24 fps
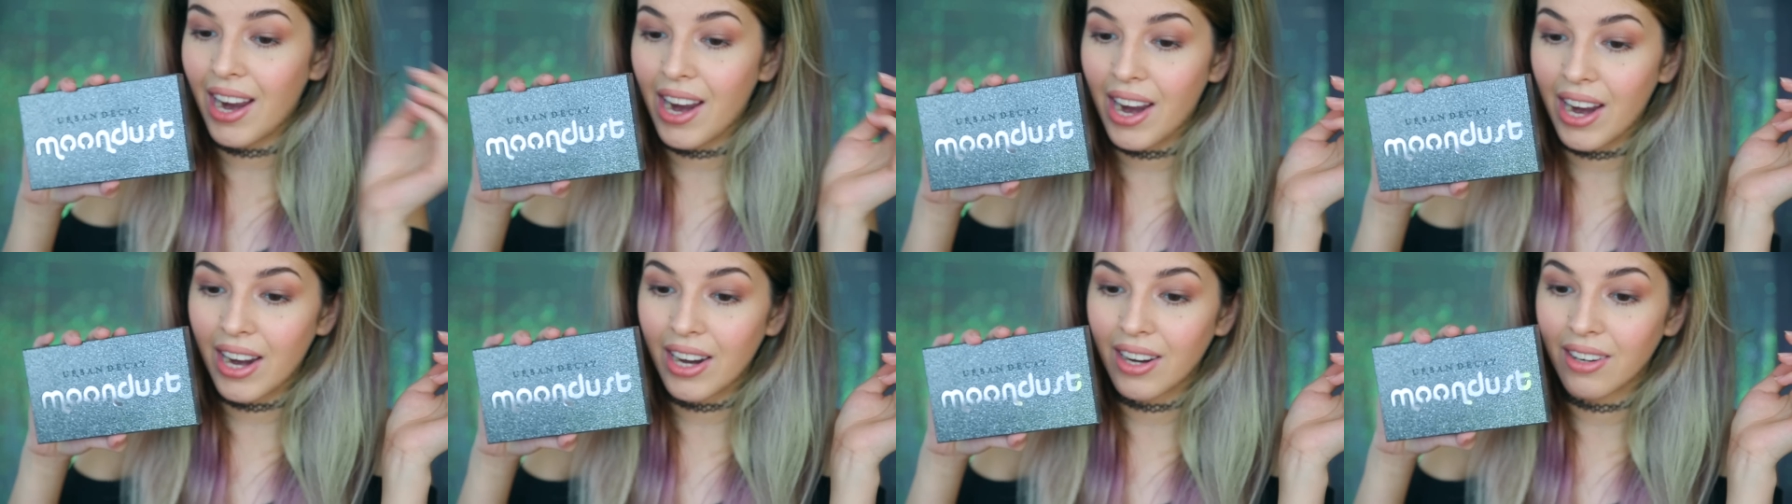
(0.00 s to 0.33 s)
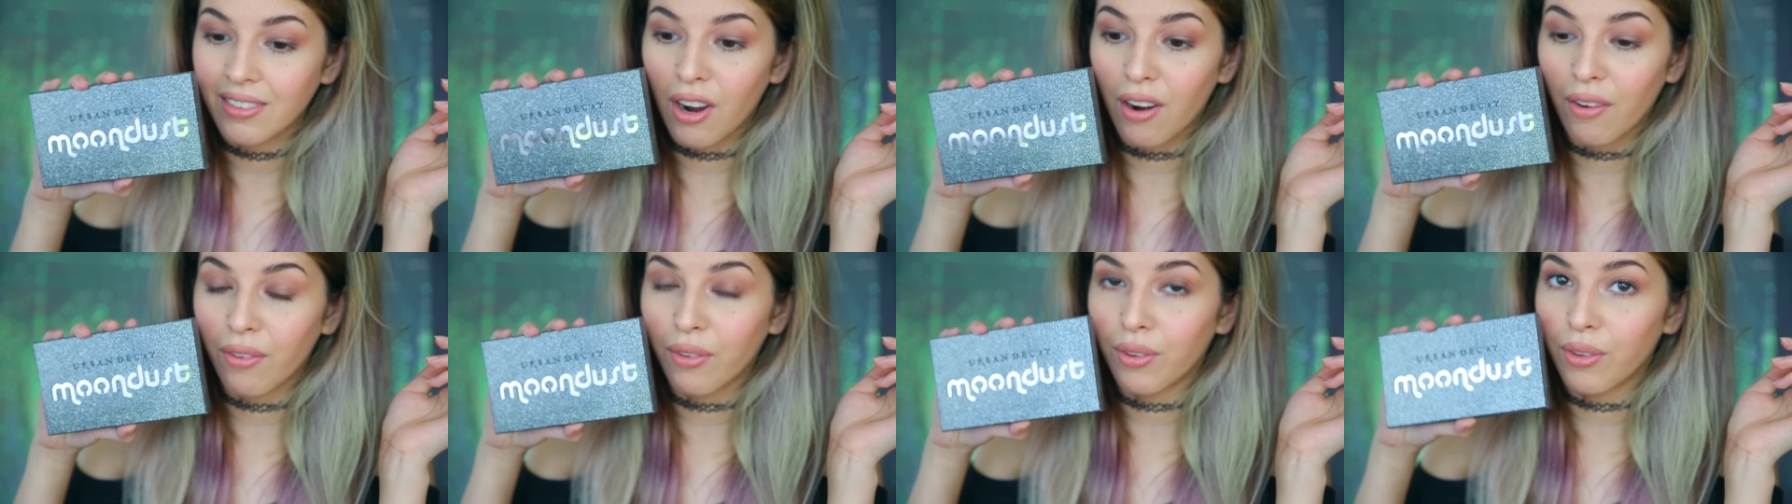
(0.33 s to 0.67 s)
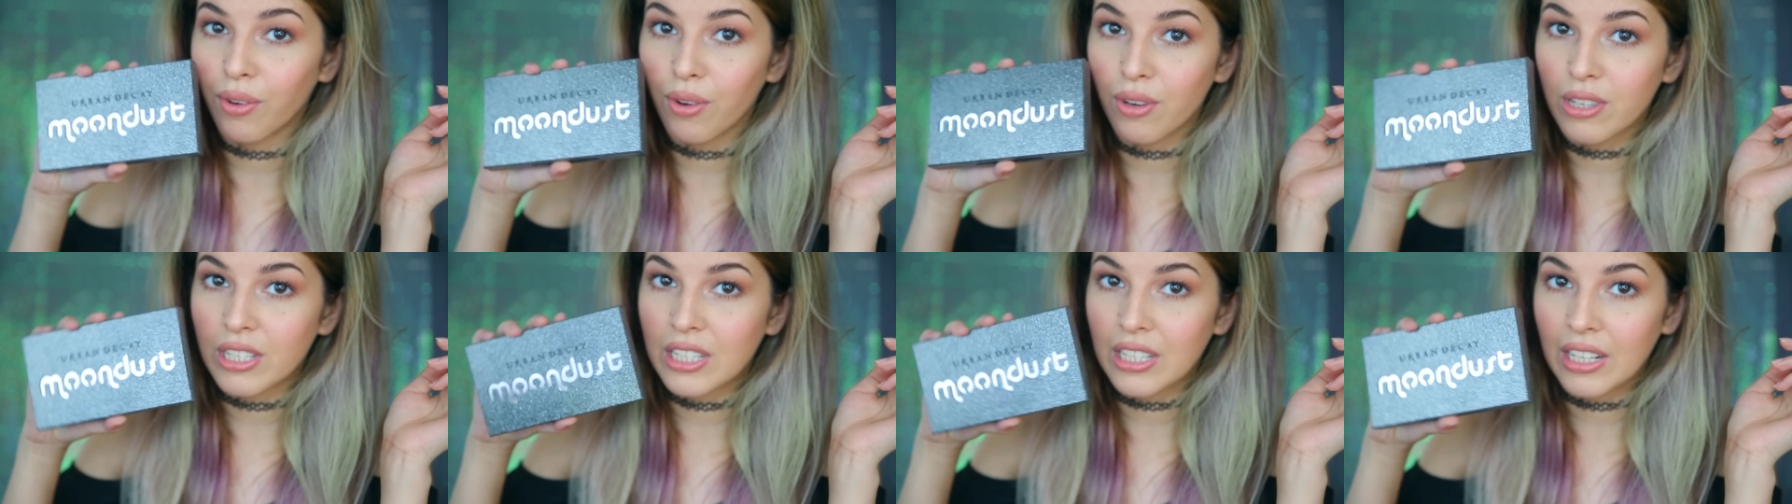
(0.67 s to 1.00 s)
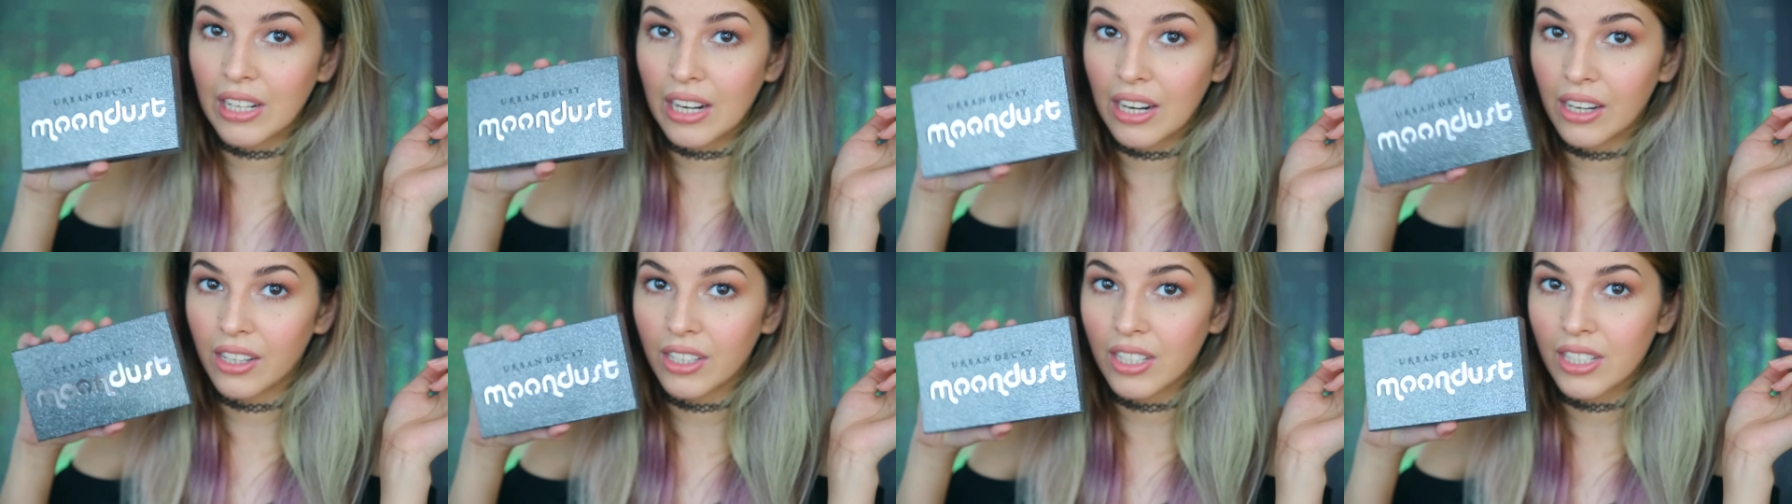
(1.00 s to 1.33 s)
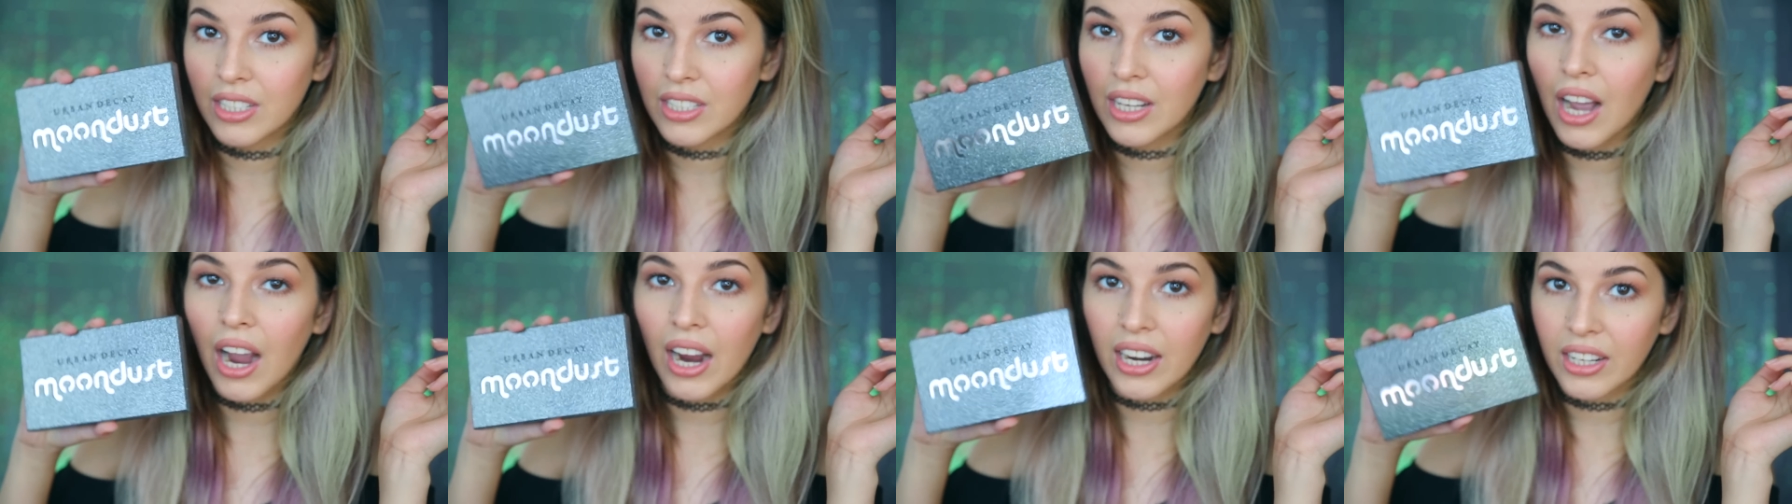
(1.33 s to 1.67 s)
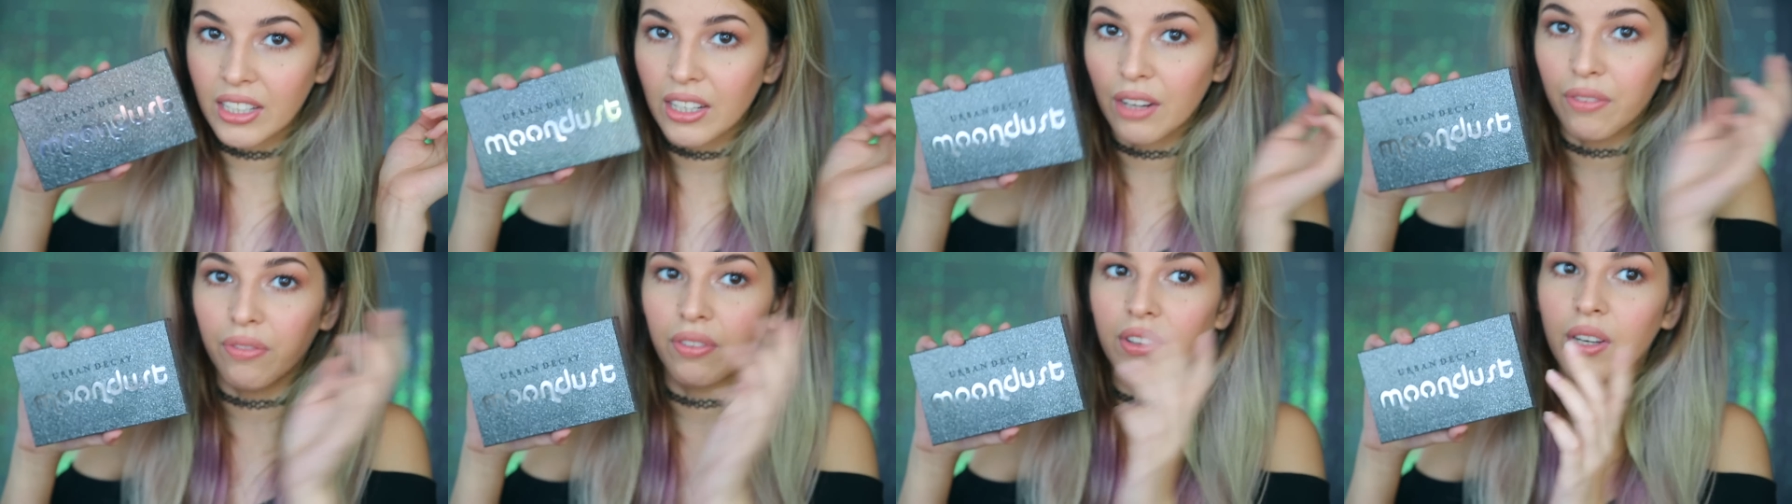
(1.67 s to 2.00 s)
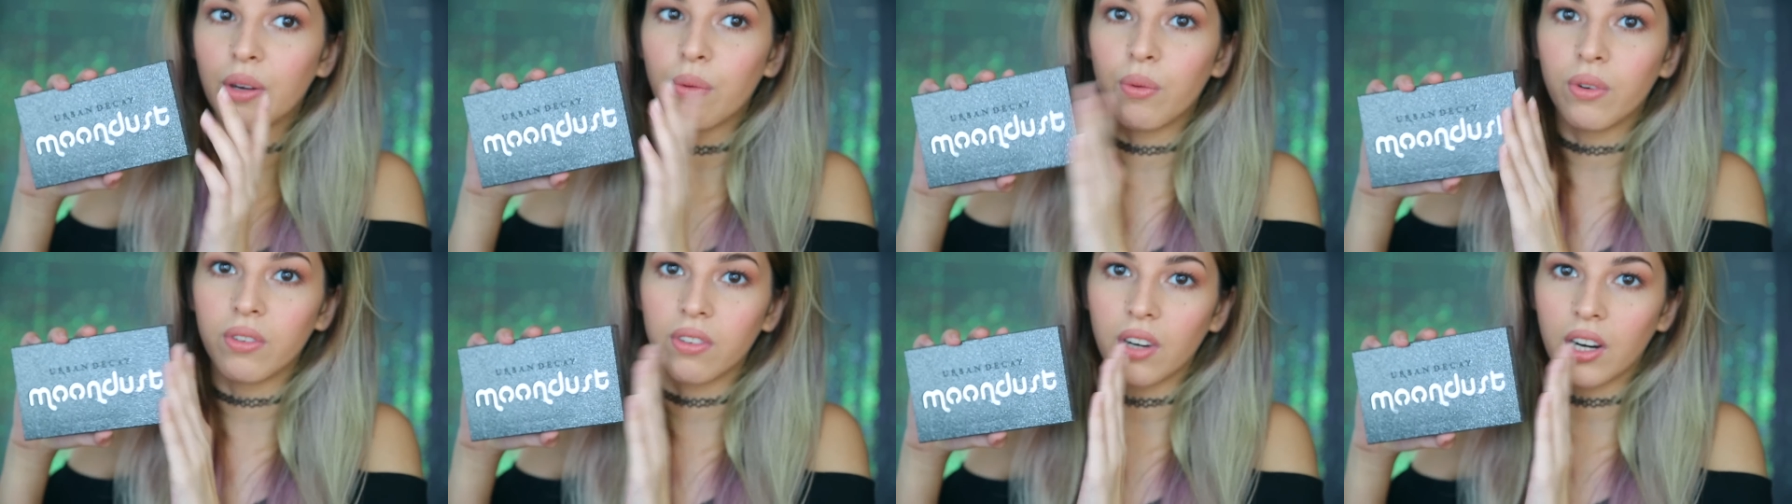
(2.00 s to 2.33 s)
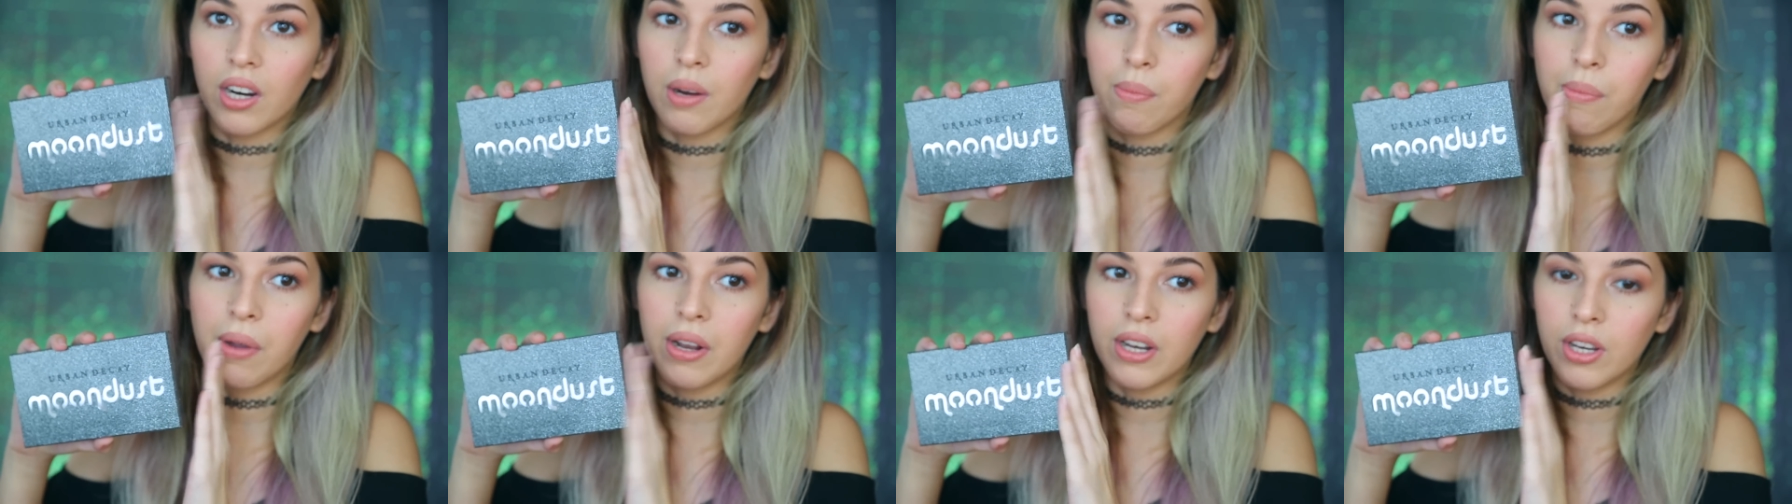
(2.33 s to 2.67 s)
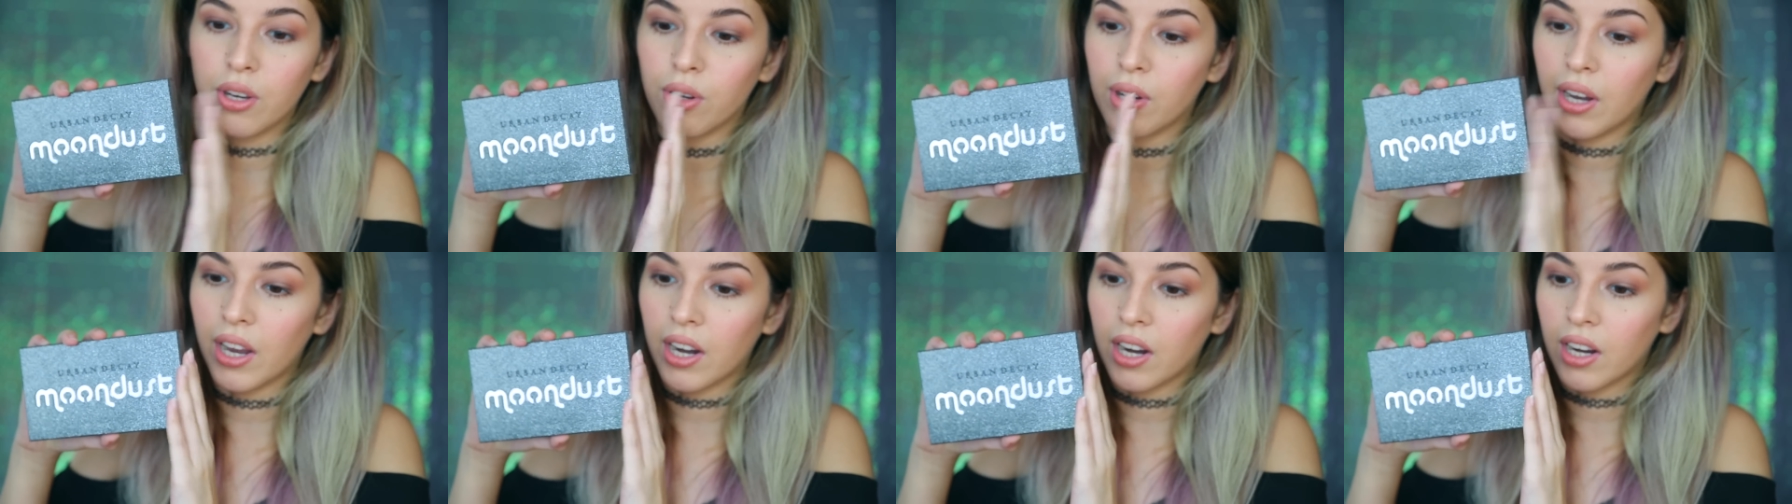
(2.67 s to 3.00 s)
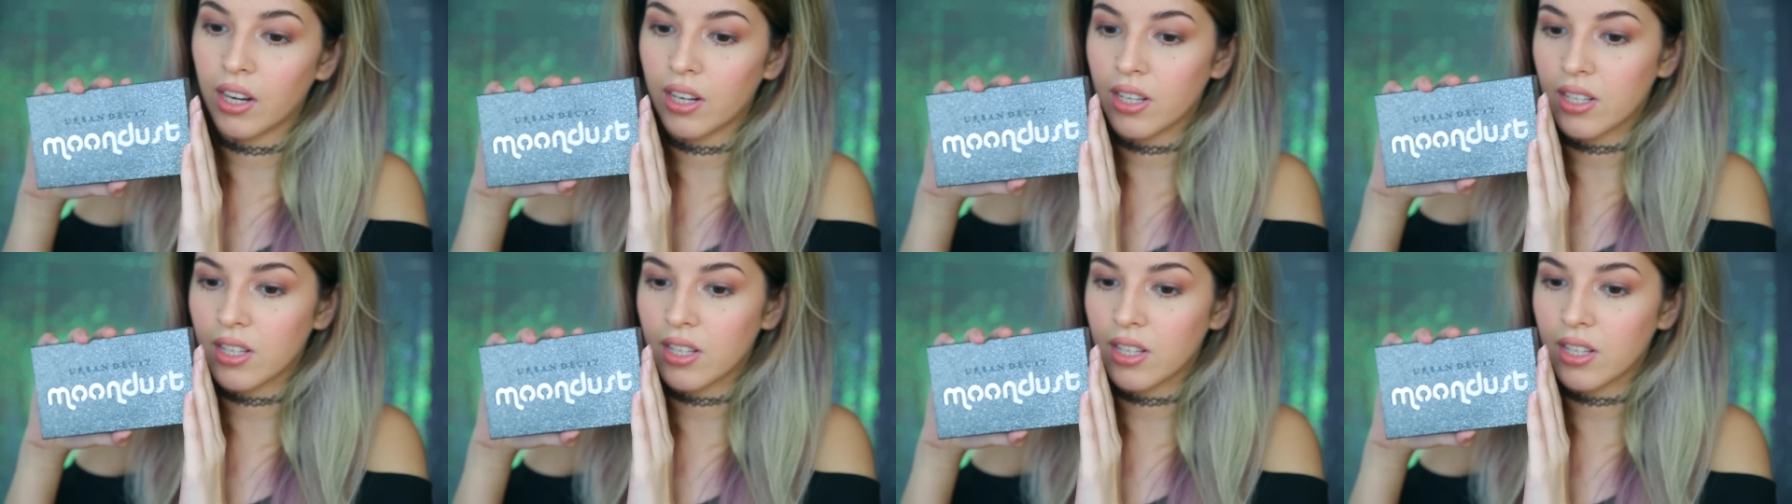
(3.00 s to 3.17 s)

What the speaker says: 8 of those glitters, I definitely would recommend you getting